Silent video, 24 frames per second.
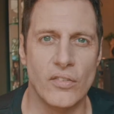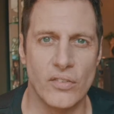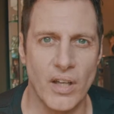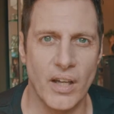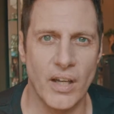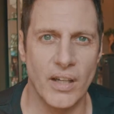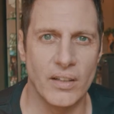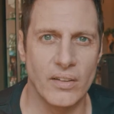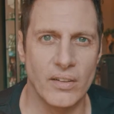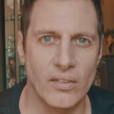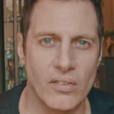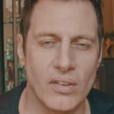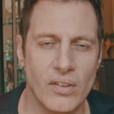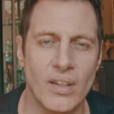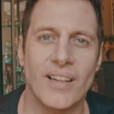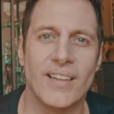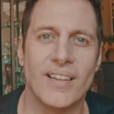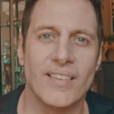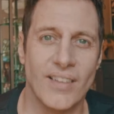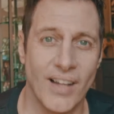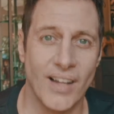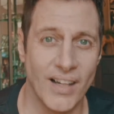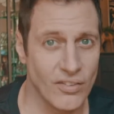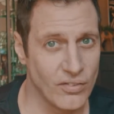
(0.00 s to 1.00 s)
science.
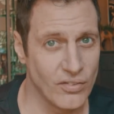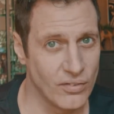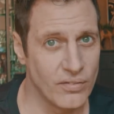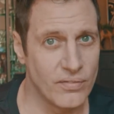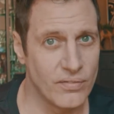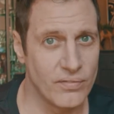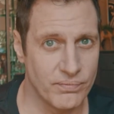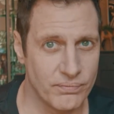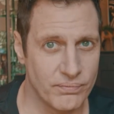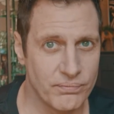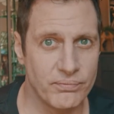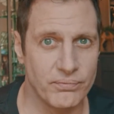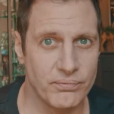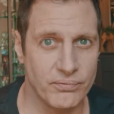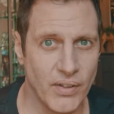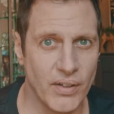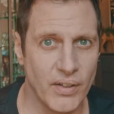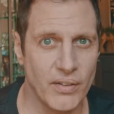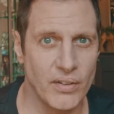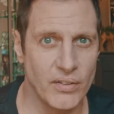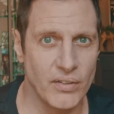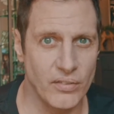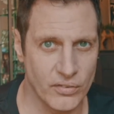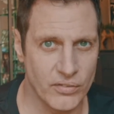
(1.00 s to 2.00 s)
So that's a
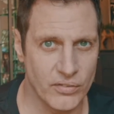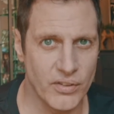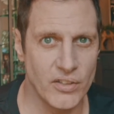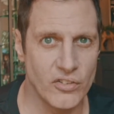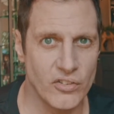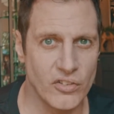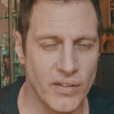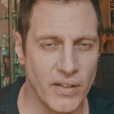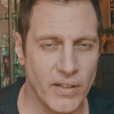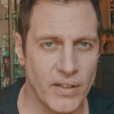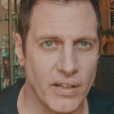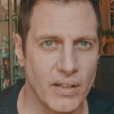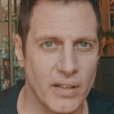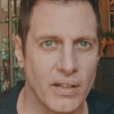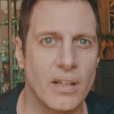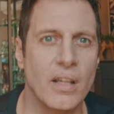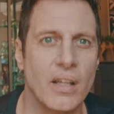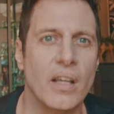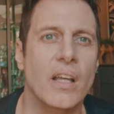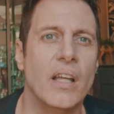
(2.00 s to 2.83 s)
very strange thing.